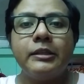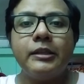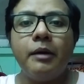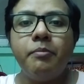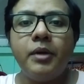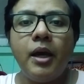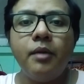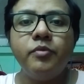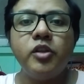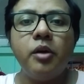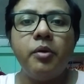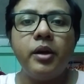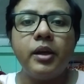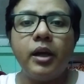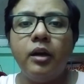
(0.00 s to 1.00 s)
sometimes
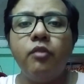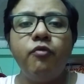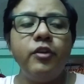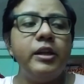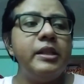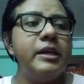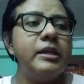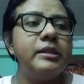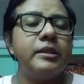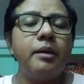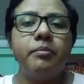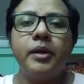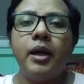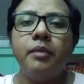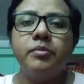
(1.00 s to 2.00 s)
our gut feeling,
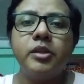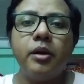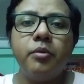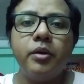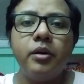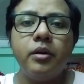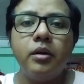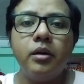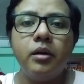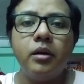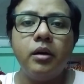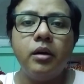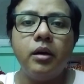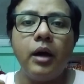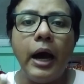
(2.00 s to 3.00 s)
sometimes our
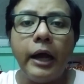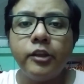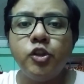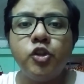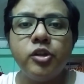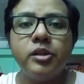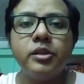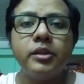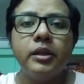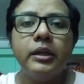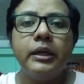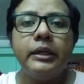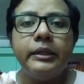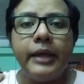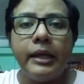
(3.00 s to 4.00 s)
hunches
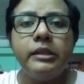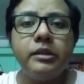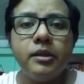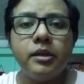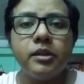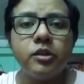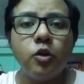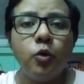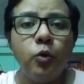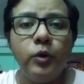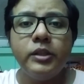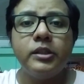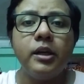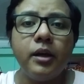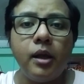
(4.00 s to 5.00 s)
tells us
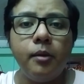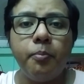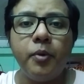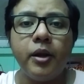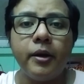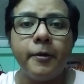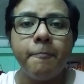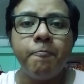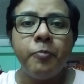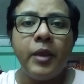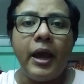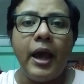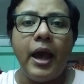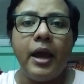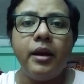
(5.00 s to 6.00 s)
who is the culprit,
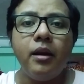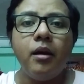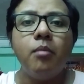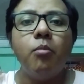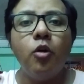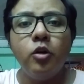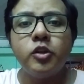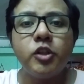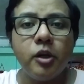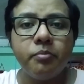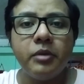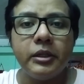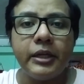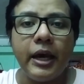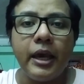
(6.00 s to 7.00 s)
and most
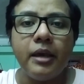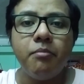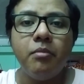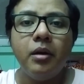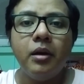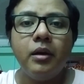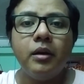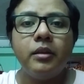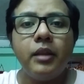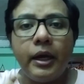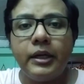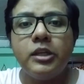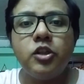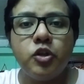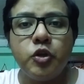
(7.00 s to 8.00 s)
of the time
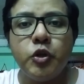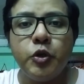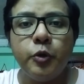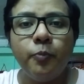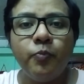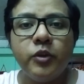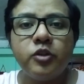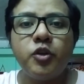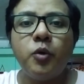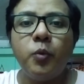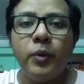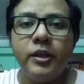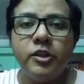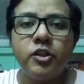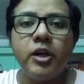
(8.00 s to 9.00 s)
that is true. So
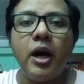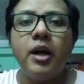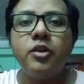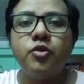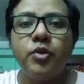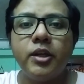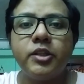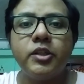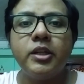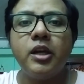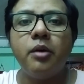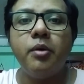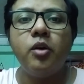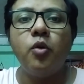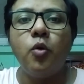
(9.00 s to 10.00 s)
we start
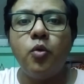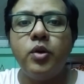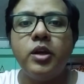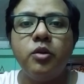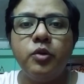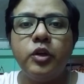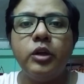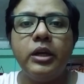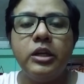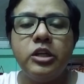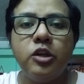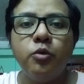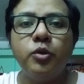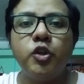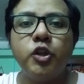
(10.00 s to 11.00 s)
trusting our own
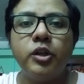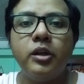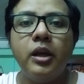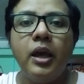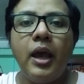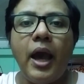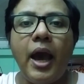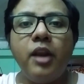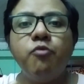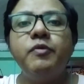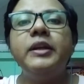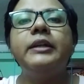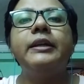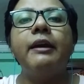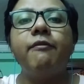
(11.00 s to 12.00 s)
intuition, and
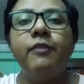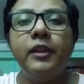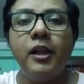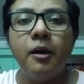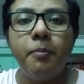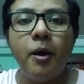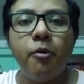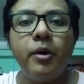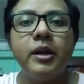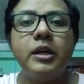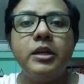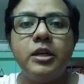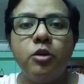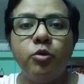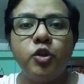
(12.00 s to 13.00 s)
we develop our
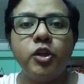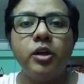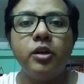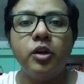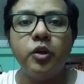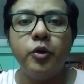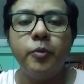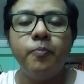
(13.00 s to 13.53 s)
intuition,